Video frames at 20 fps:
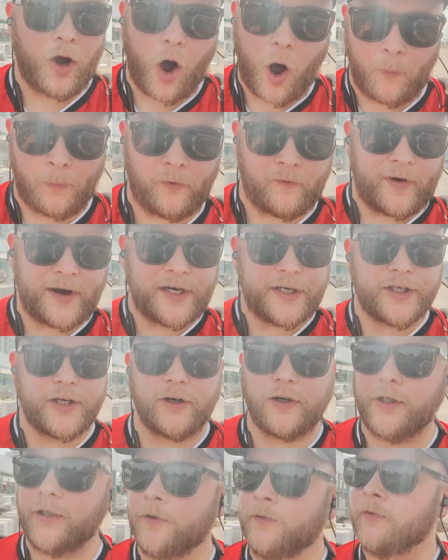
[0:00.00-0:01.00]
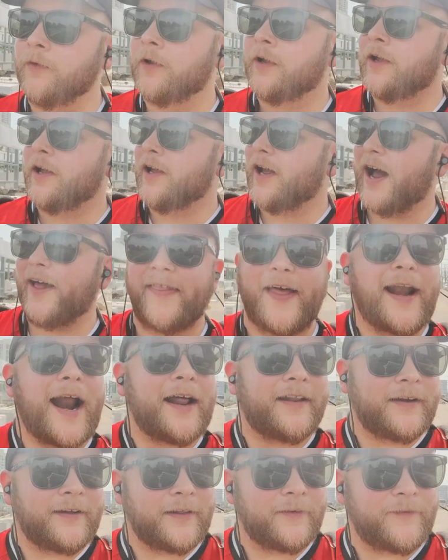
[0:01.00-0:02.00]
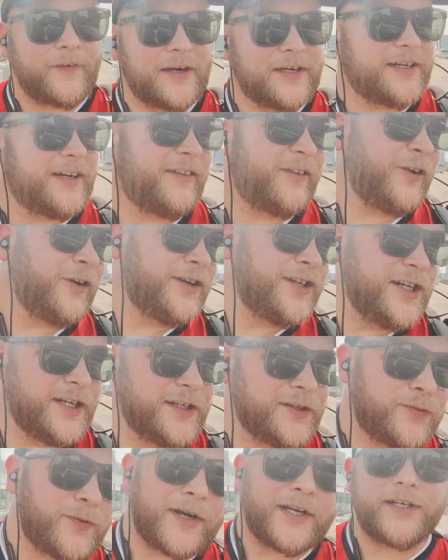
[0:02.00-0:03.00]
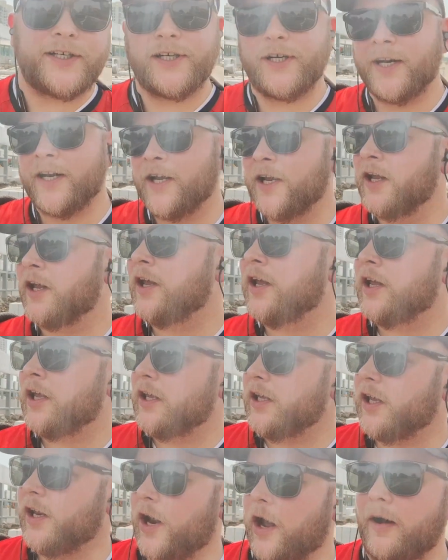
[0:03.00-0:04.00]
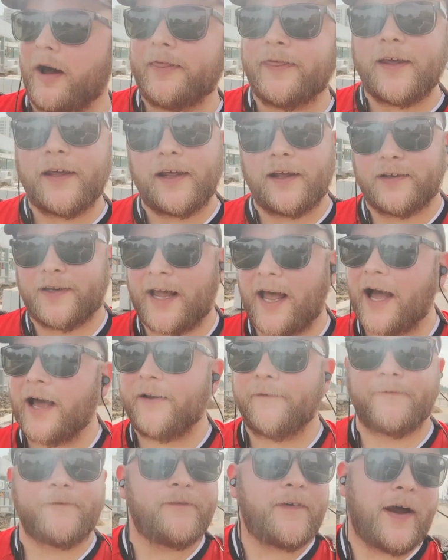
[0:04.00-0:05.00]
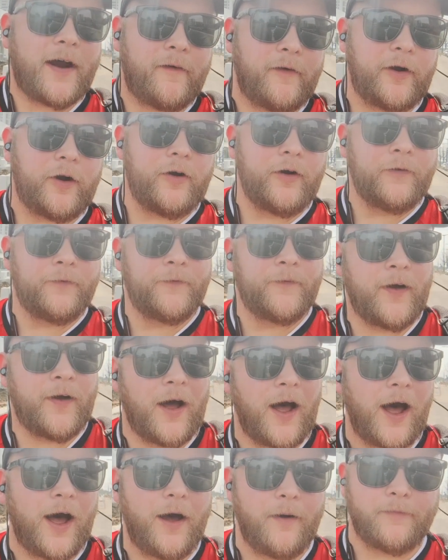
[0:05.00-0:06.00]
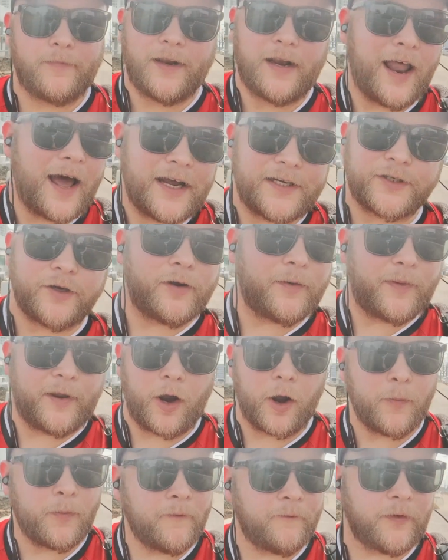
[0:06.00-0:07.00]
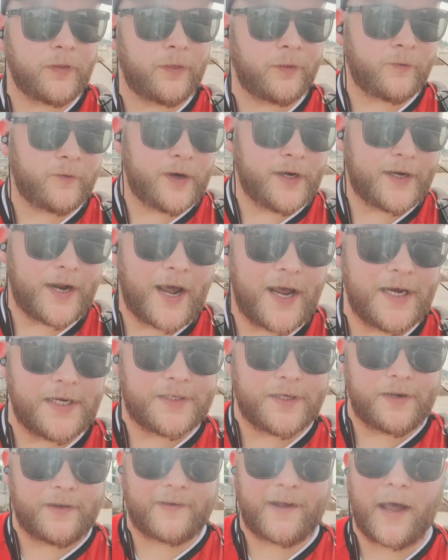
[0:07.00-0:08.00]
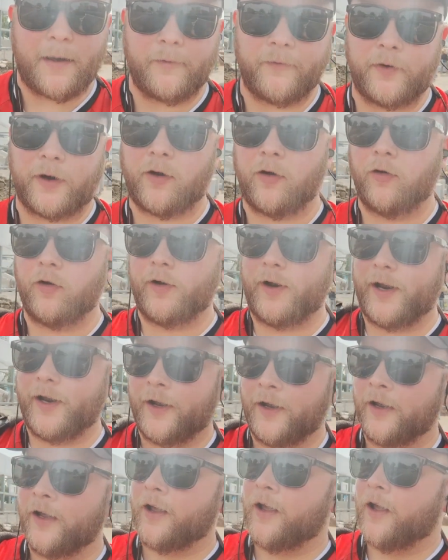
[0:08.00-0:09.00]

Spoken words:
operational and then adding the finishing touches, which, you know, I think that's kind of fair enough. The line's only been open for 3 days at the time of recording,